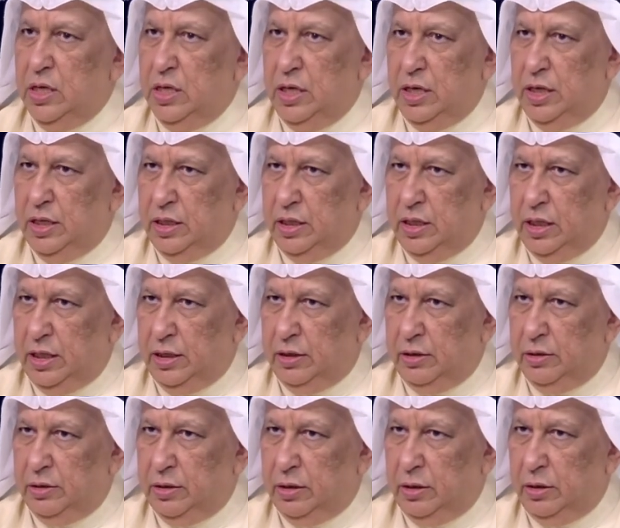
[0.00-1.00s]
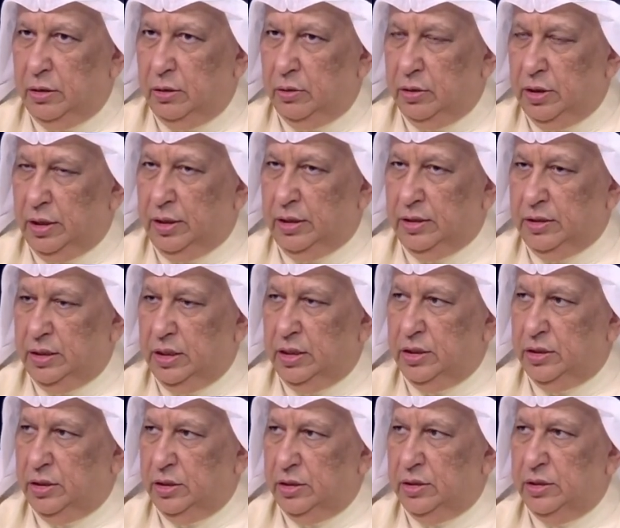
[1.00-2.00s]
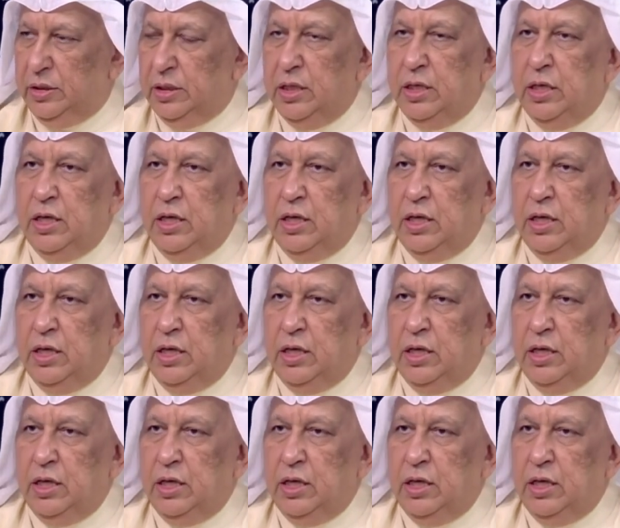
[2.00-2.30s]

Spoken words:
in their organizations,